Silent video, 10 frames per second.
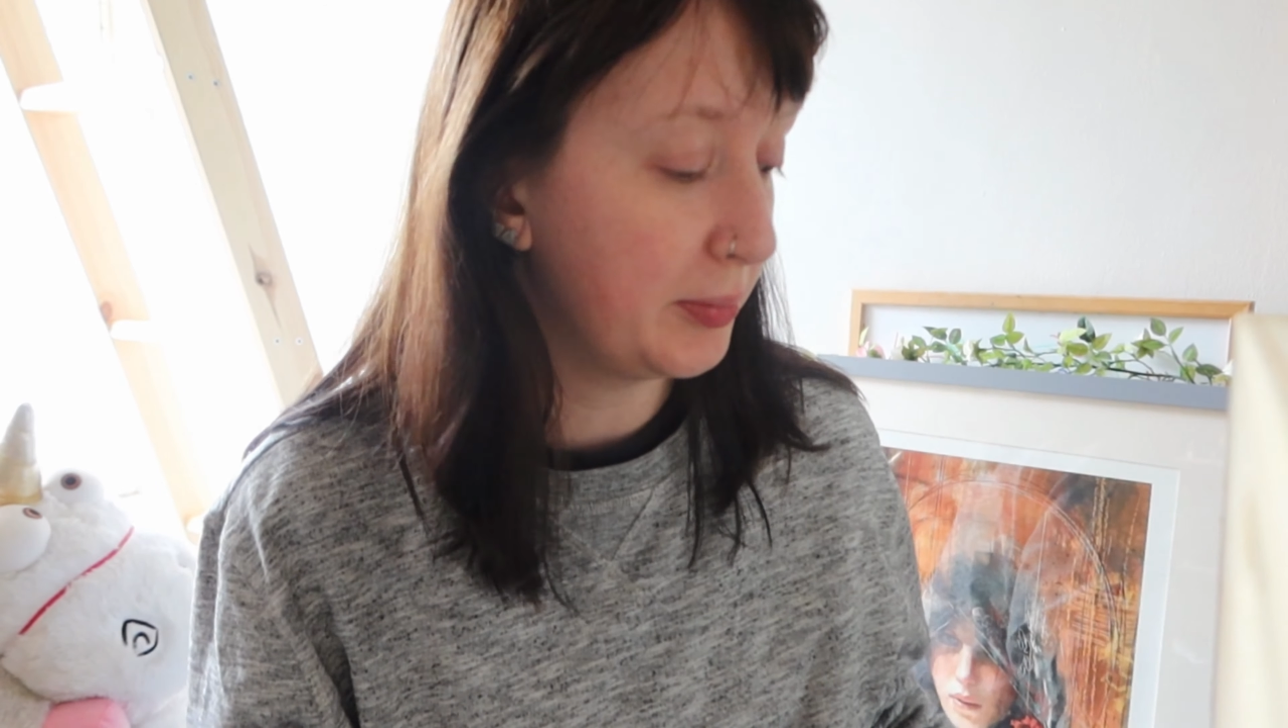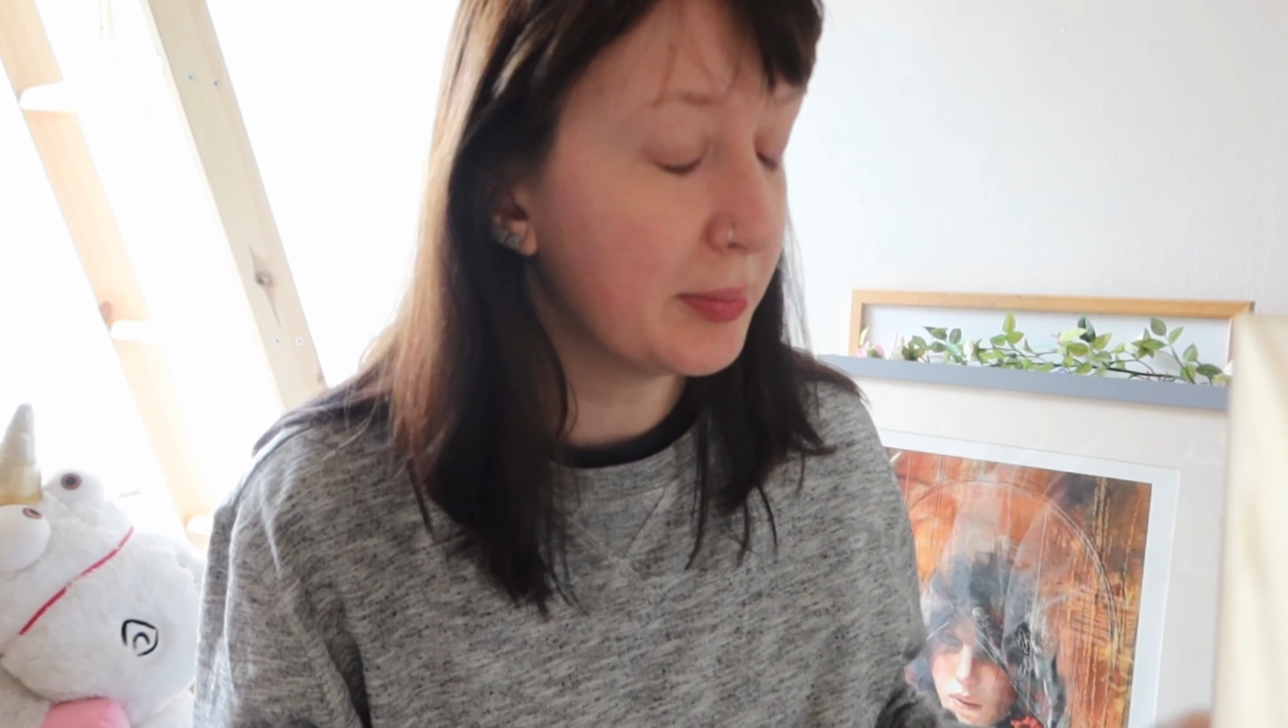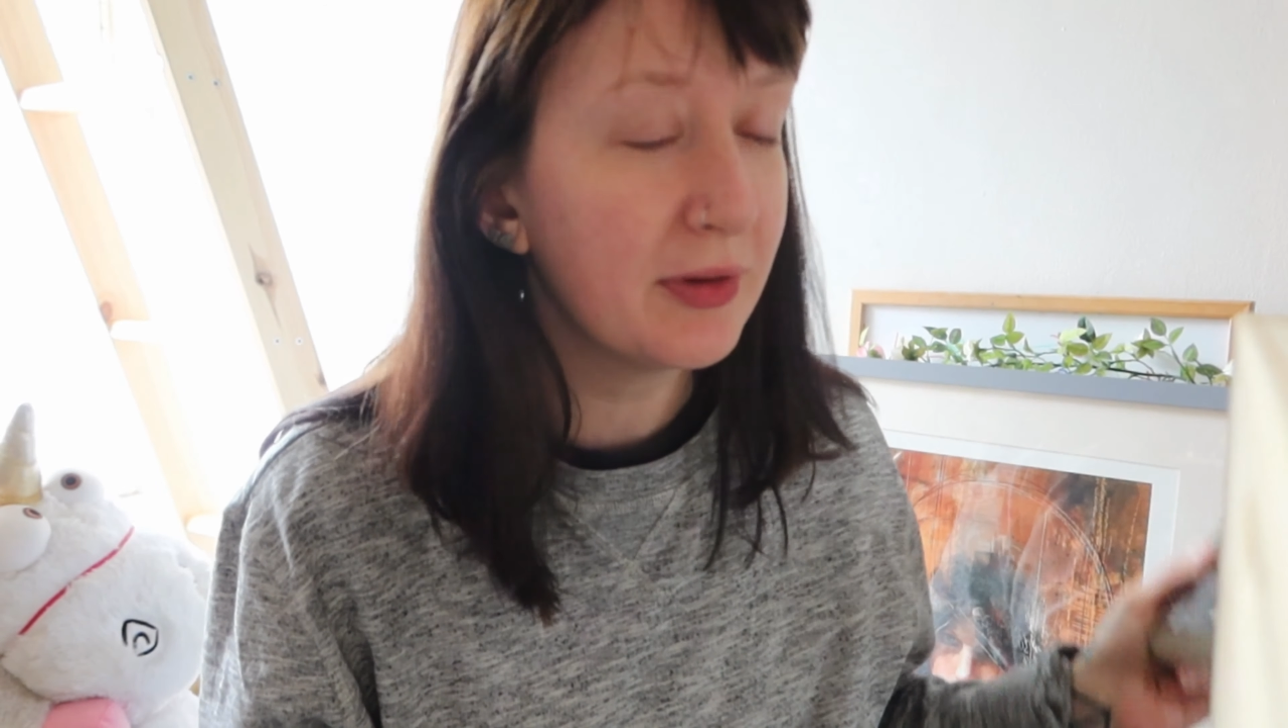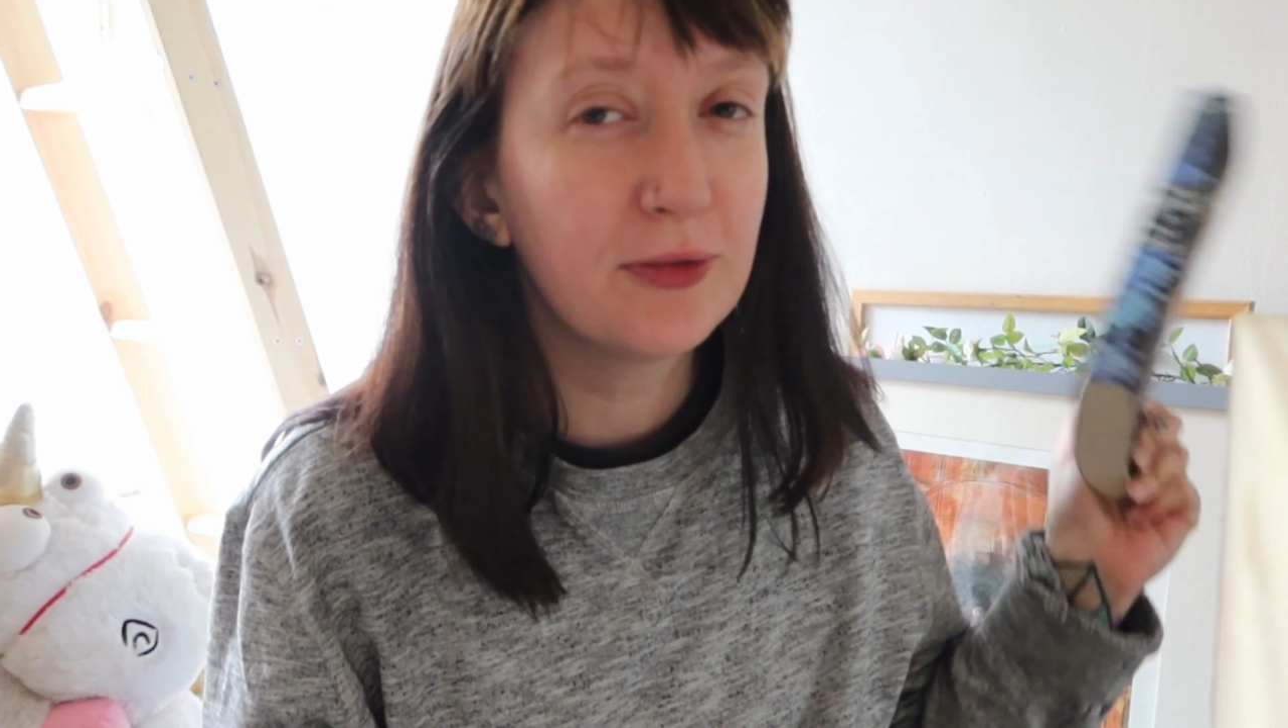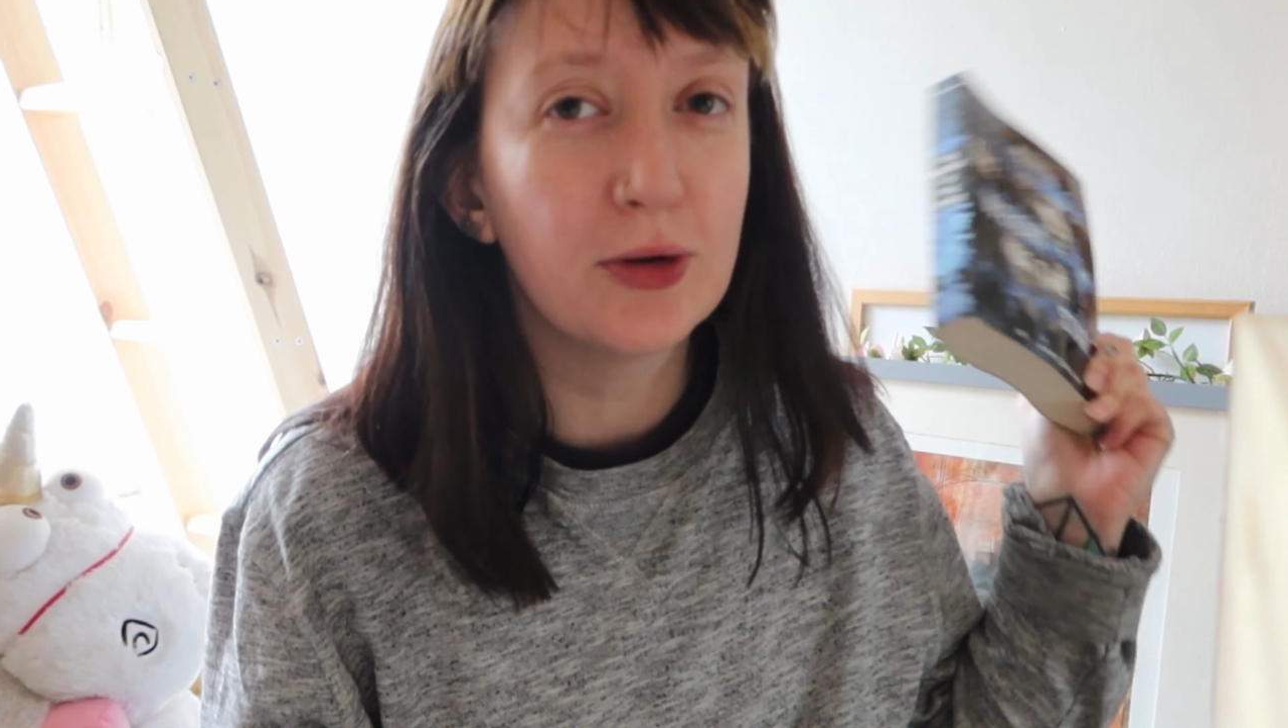But
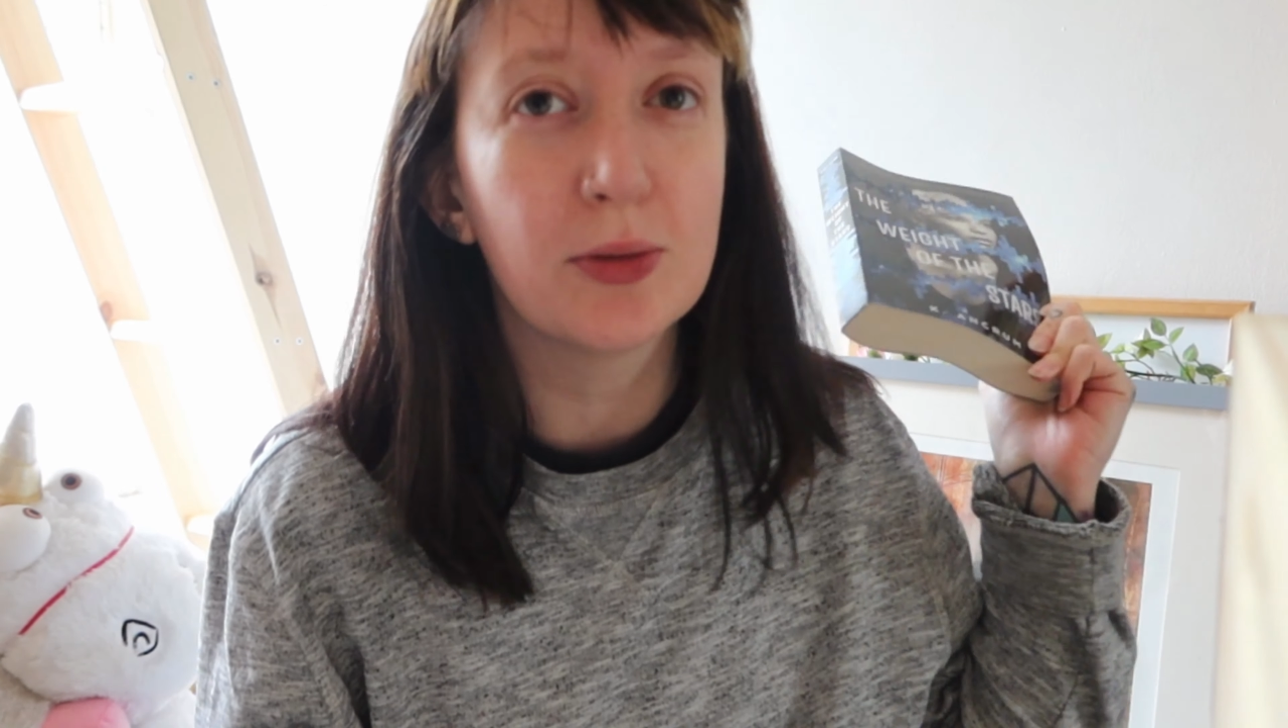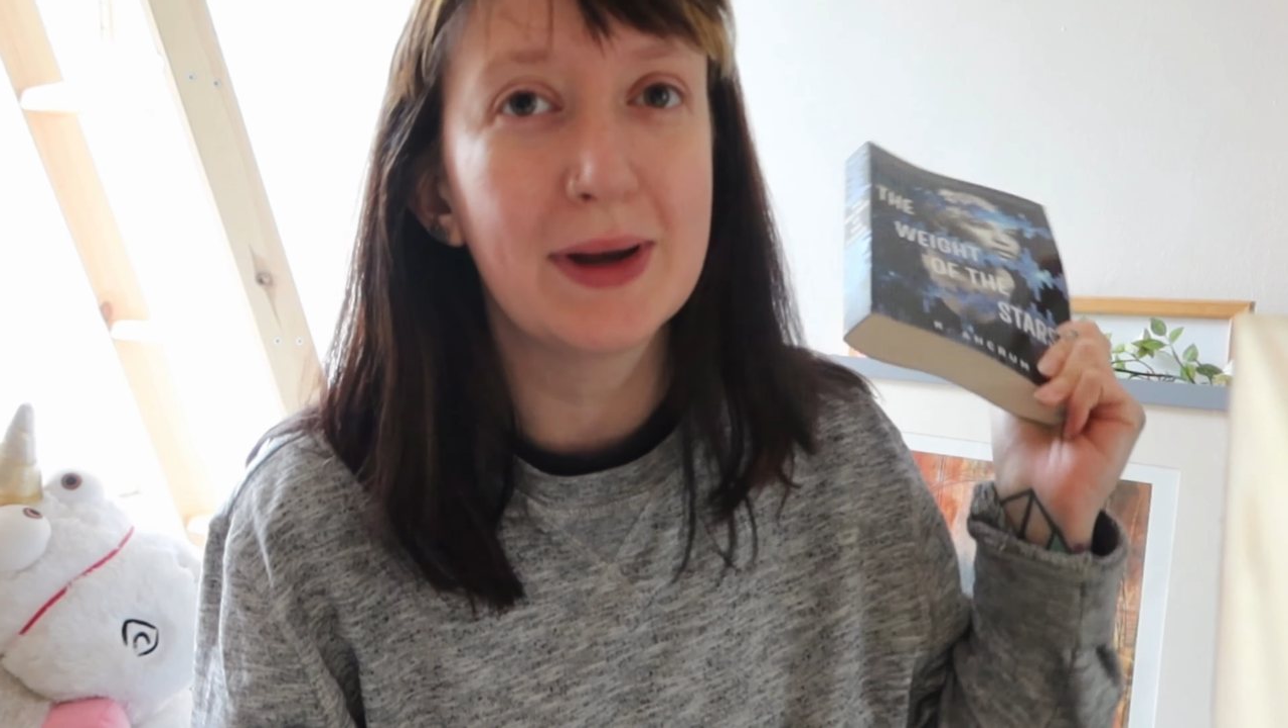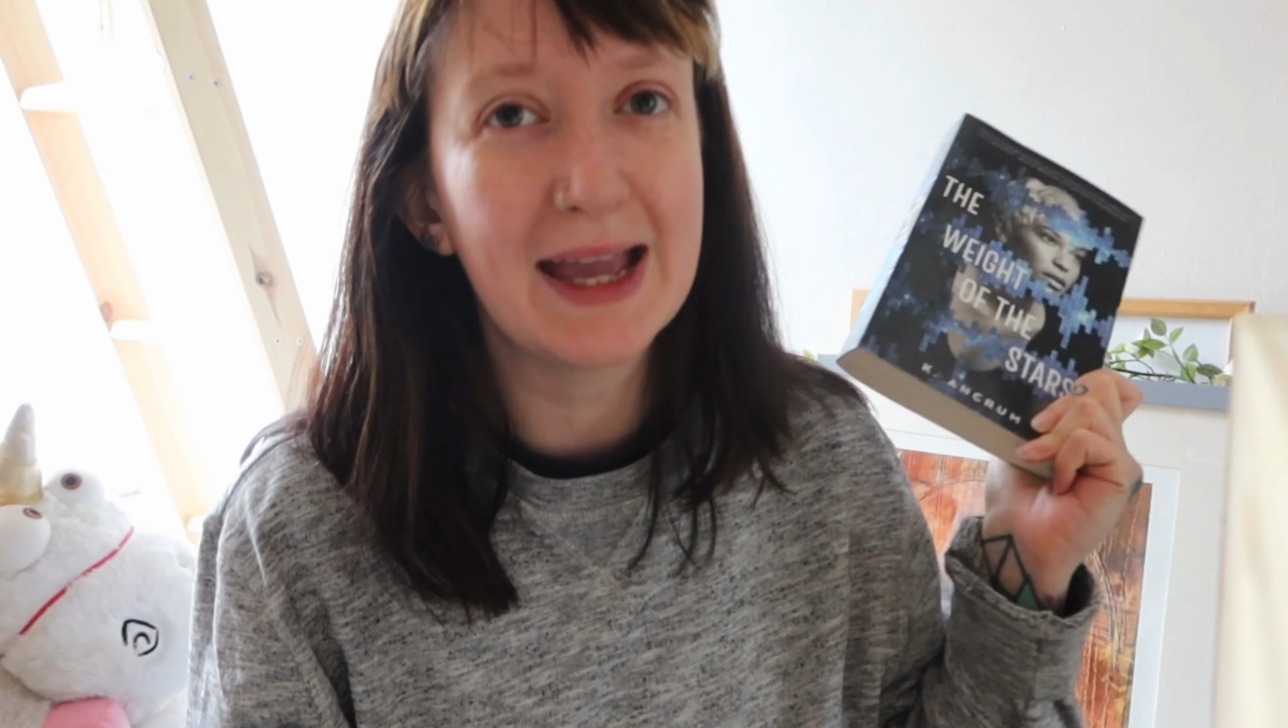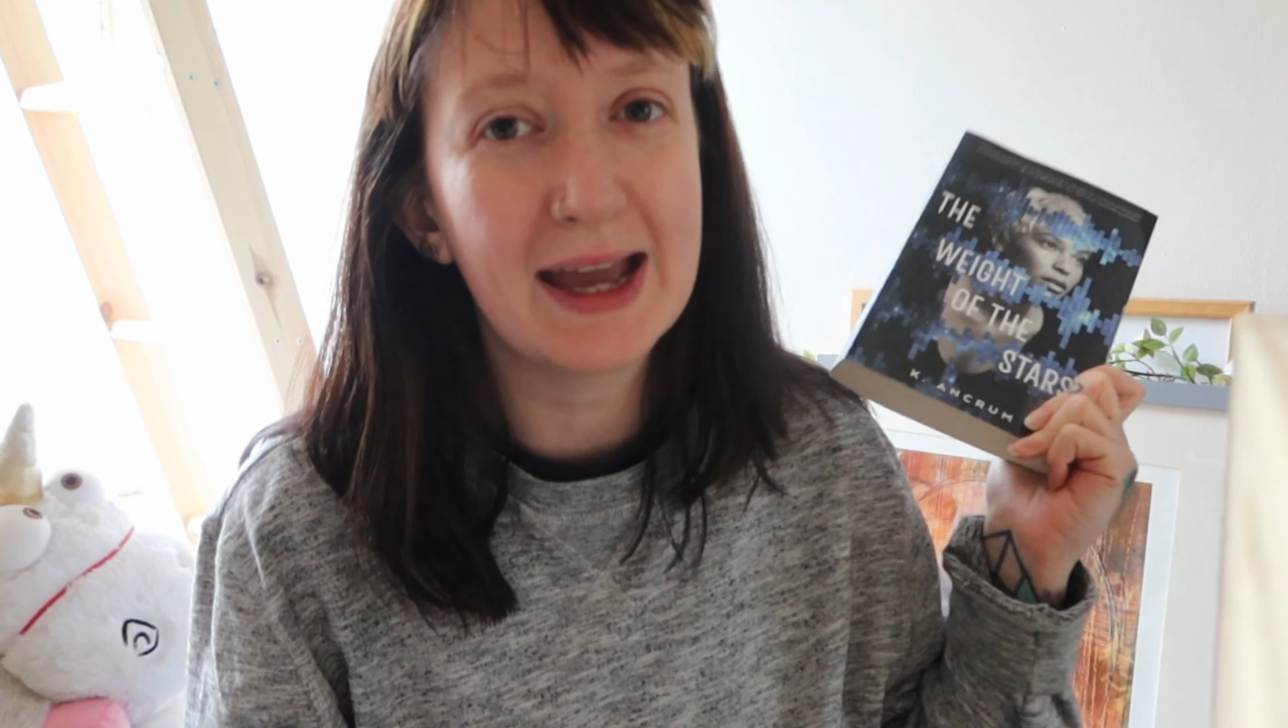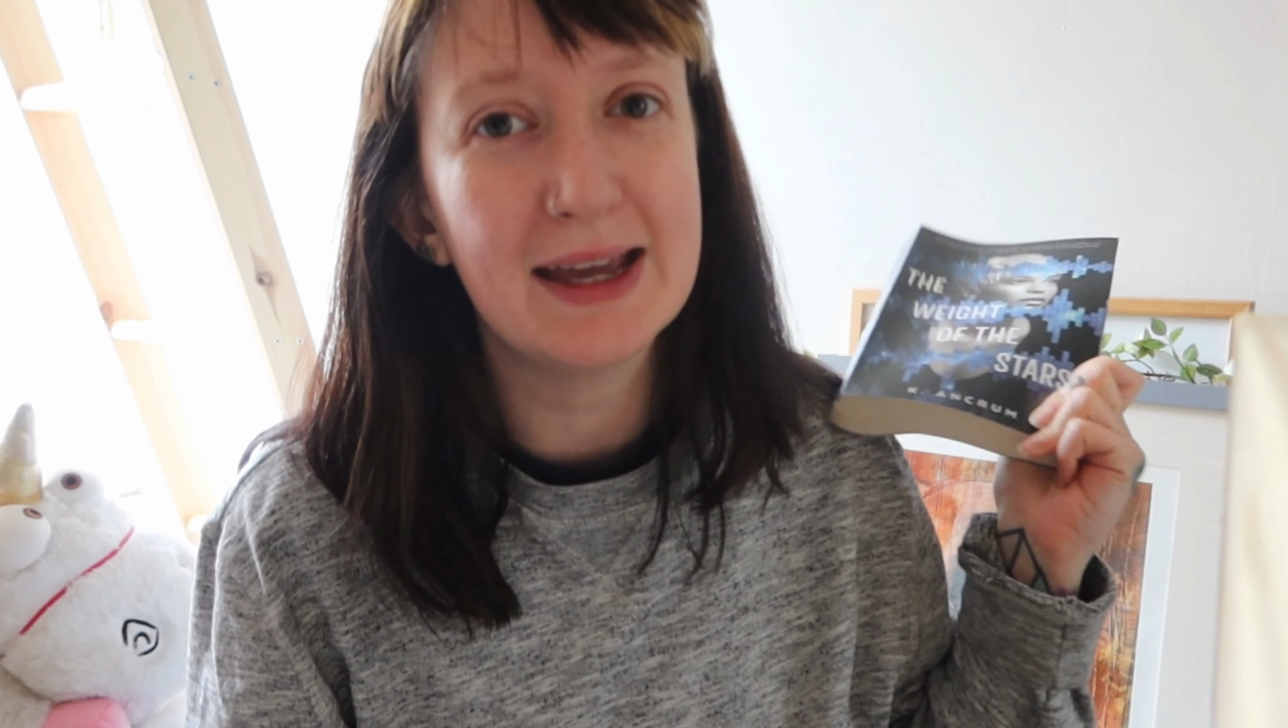before we get